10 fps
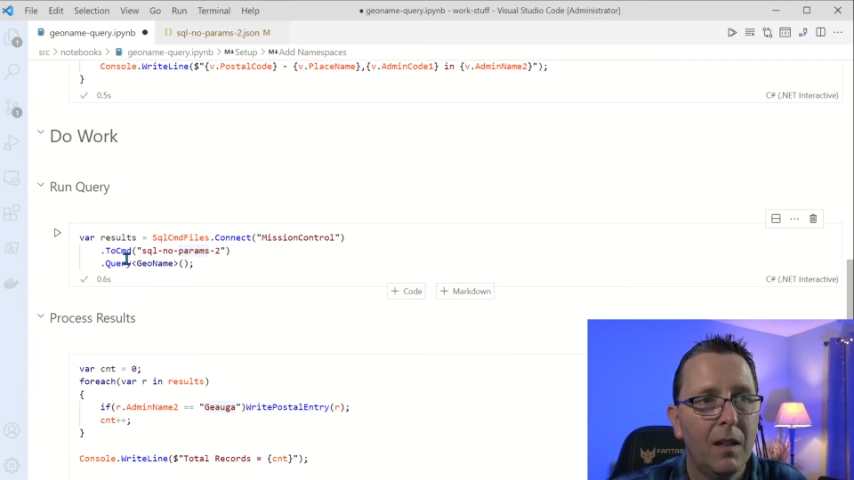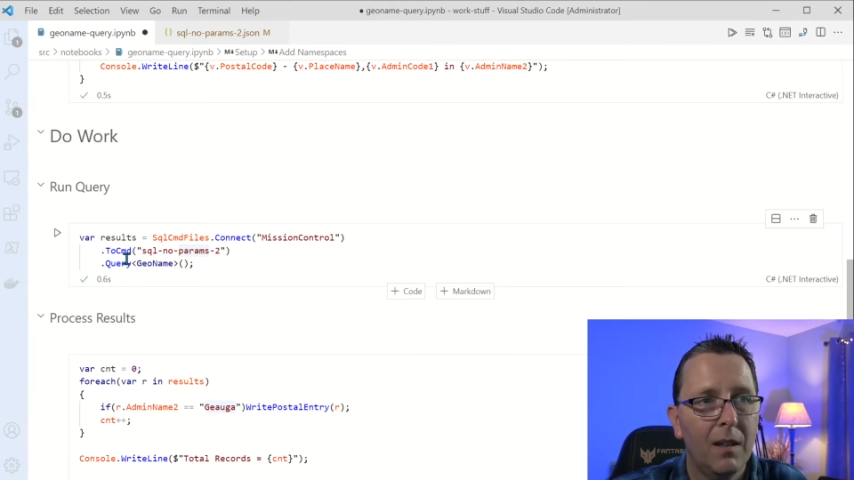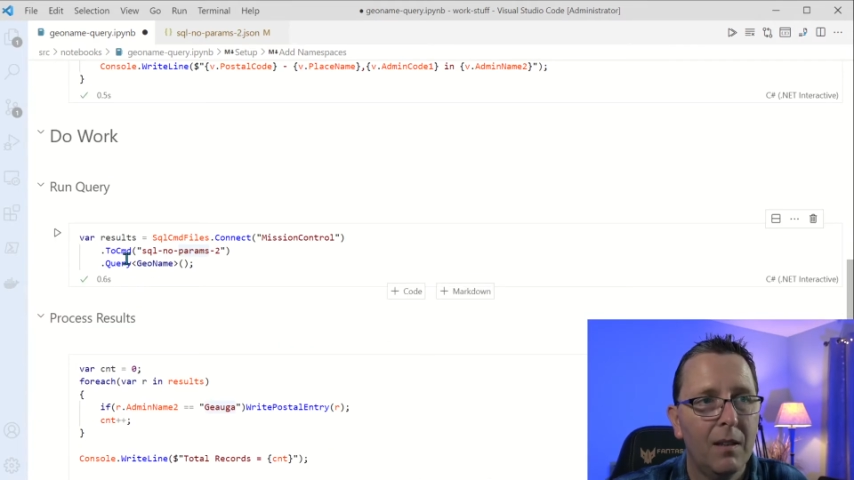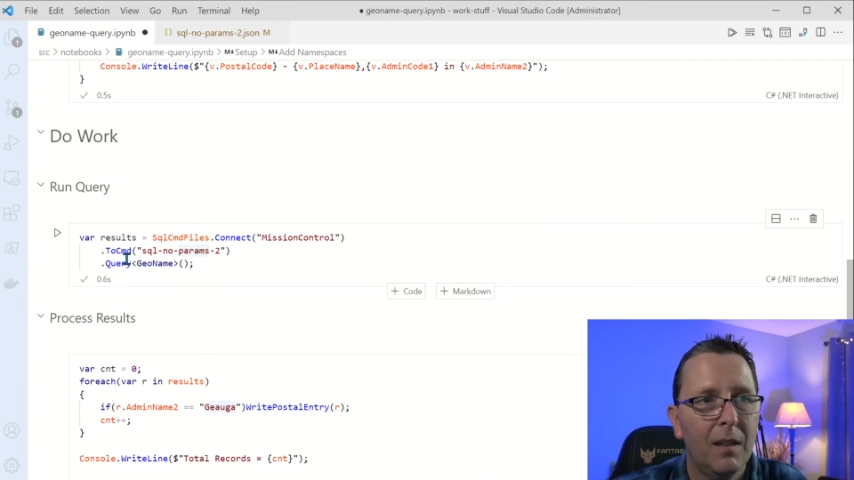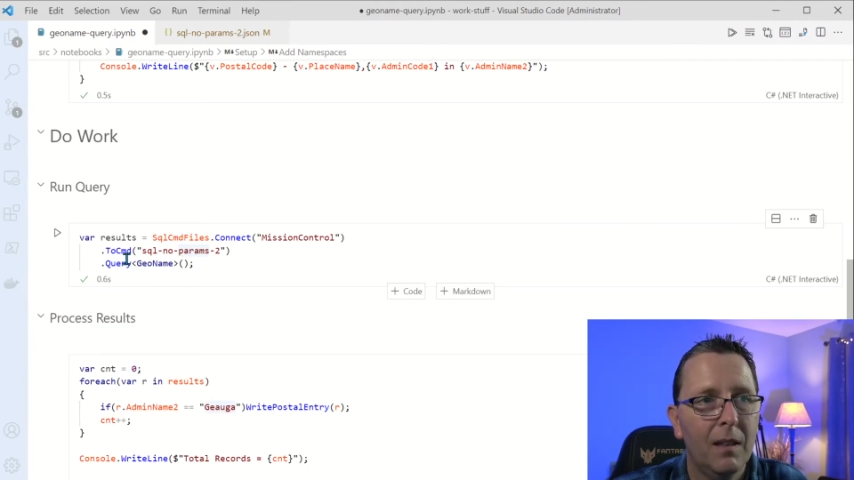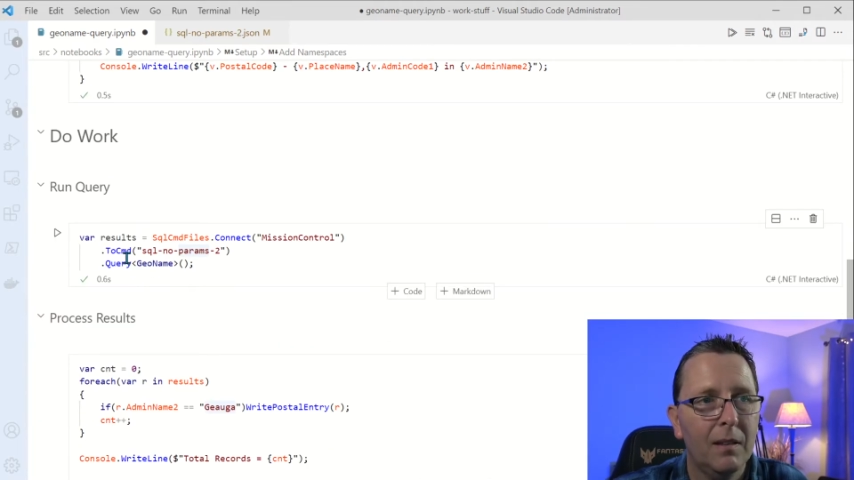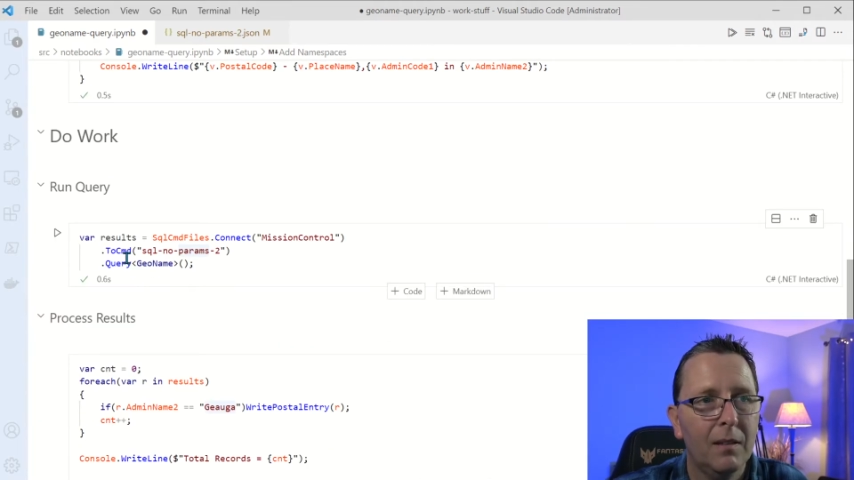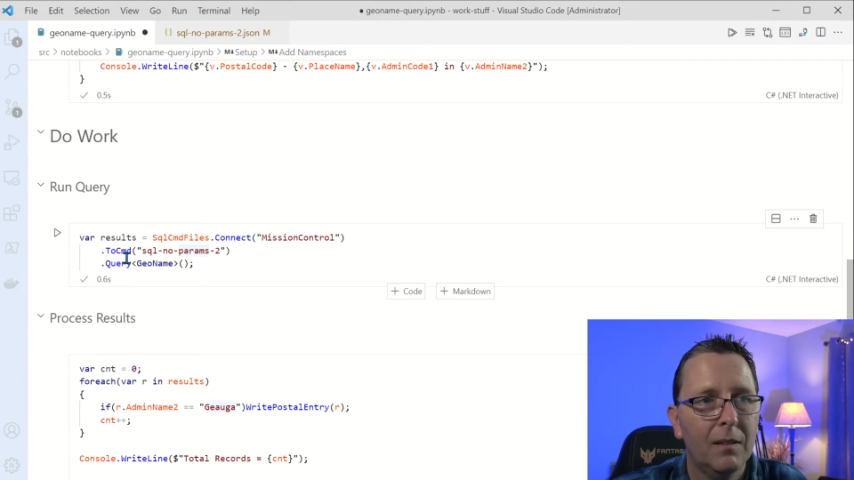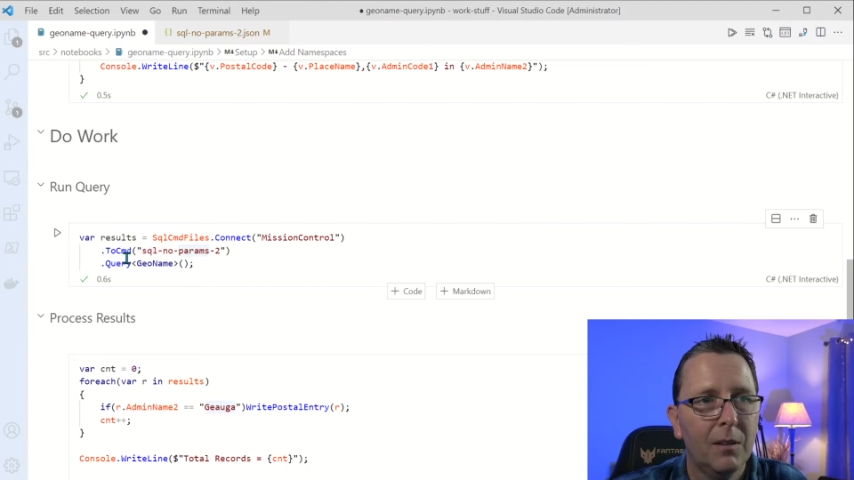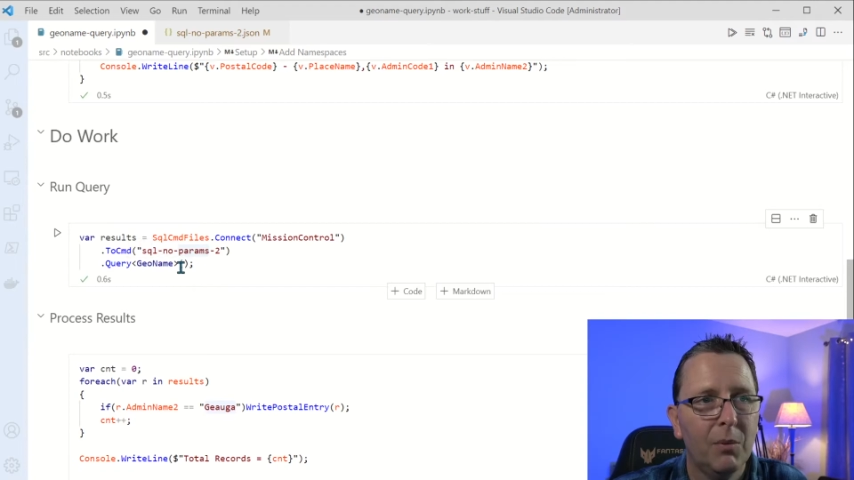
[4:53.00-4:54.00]
that
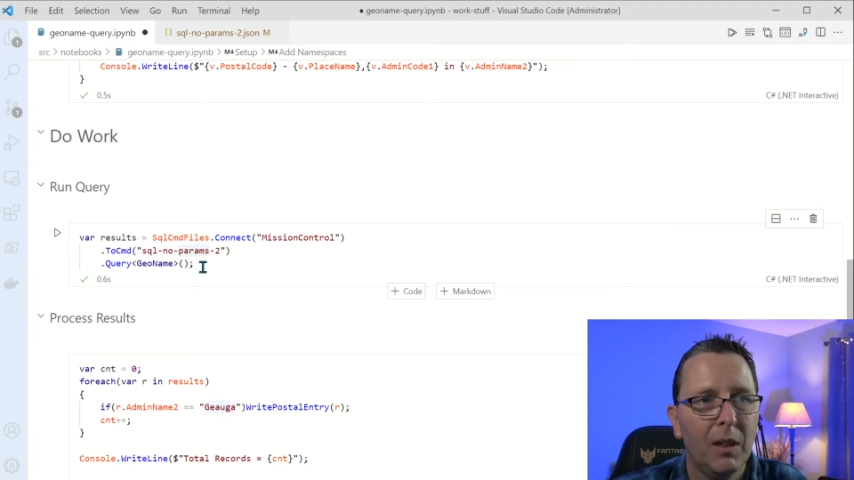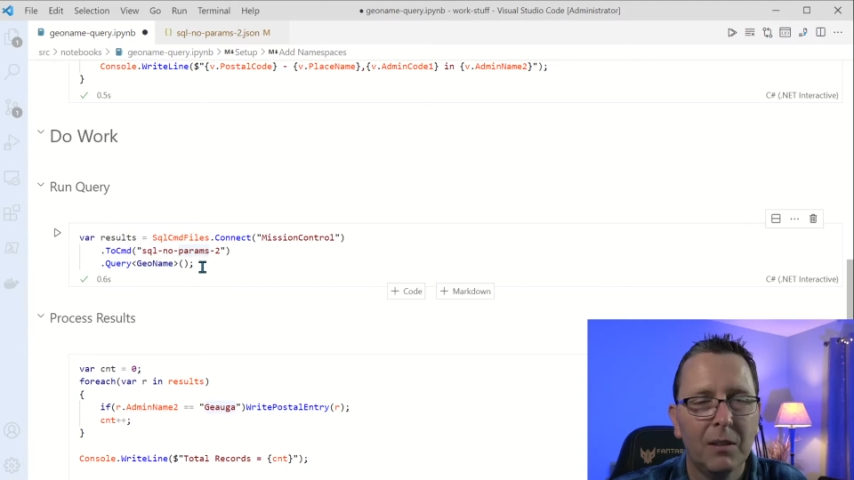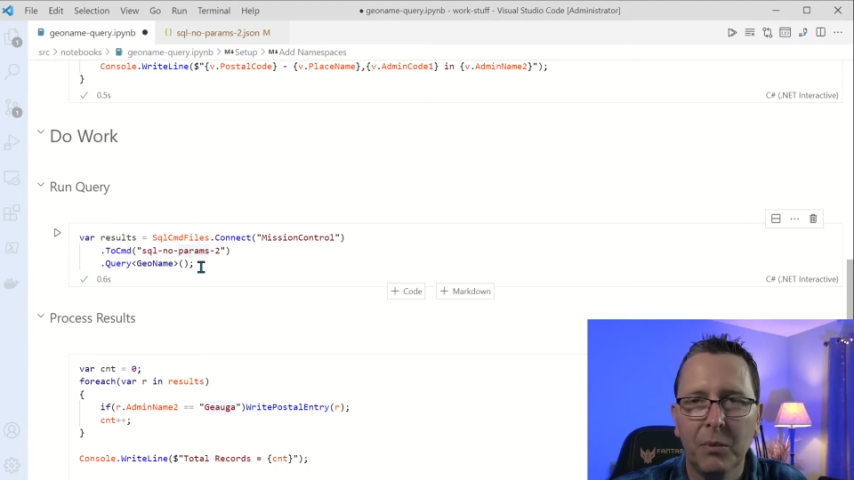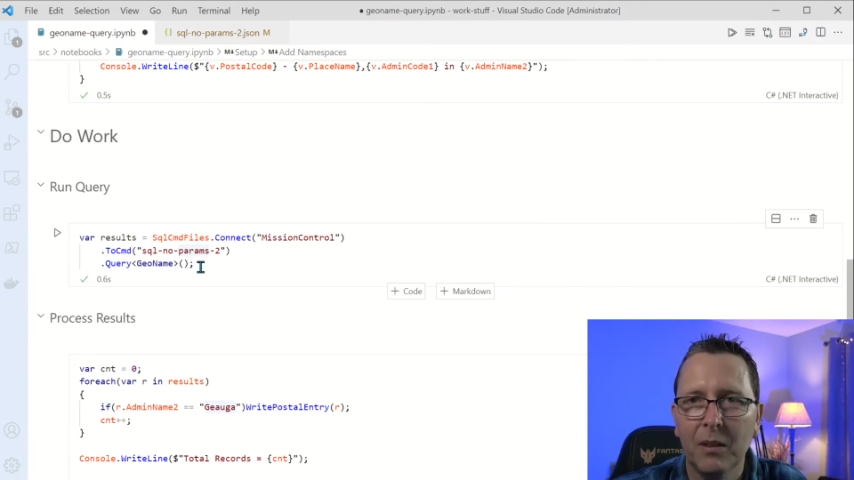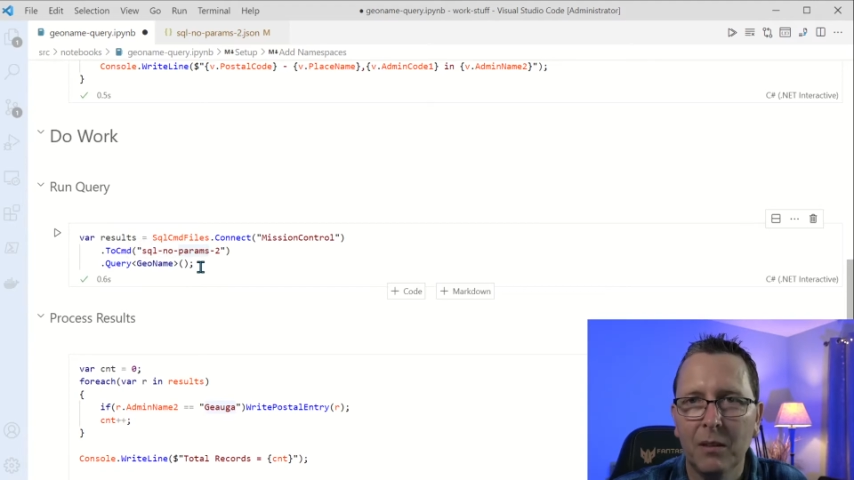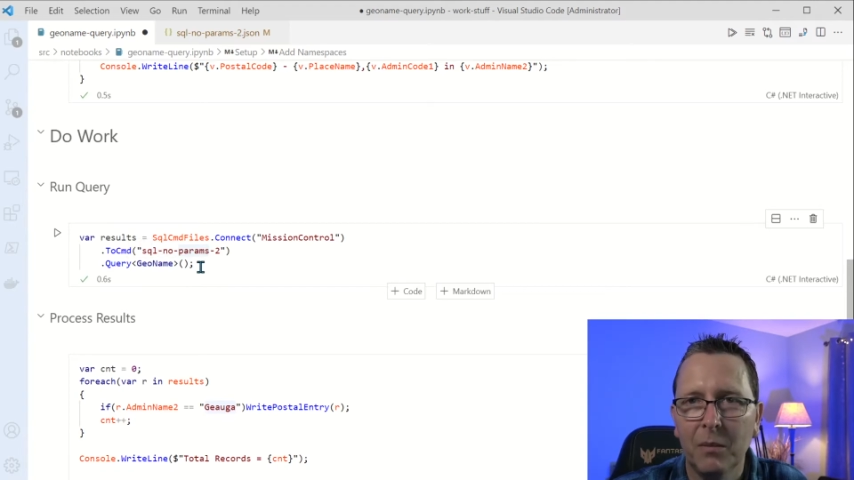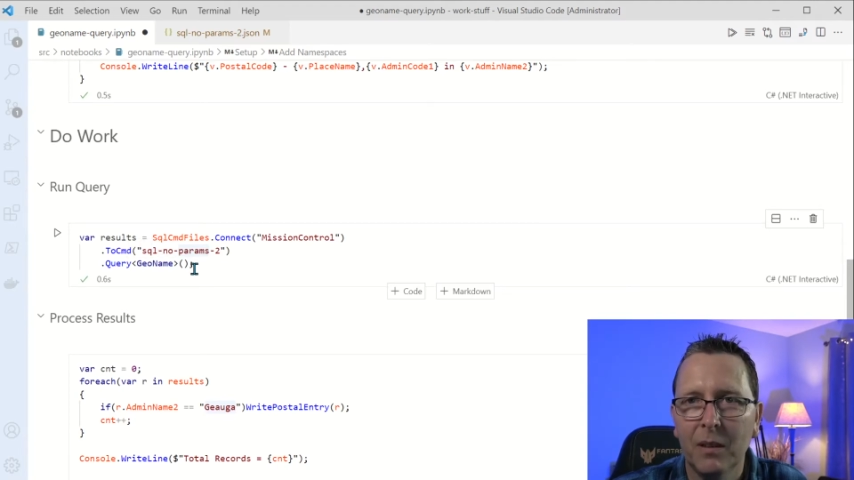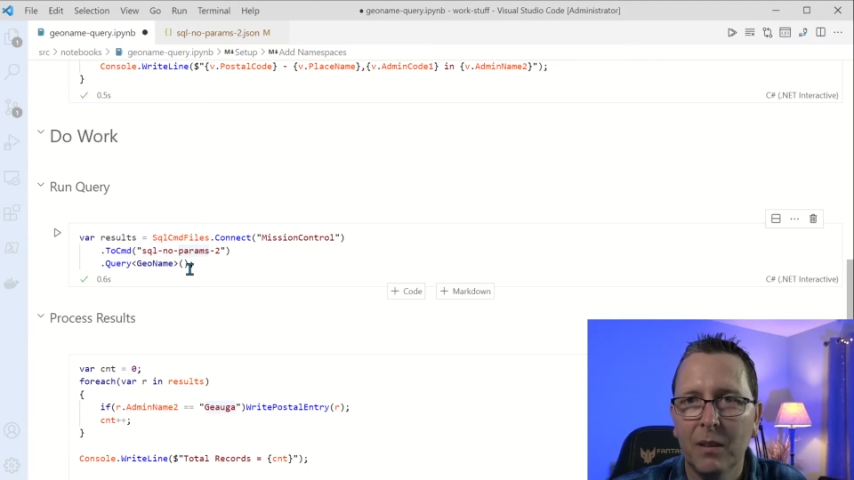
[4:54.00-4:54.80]
surprised me a little bit.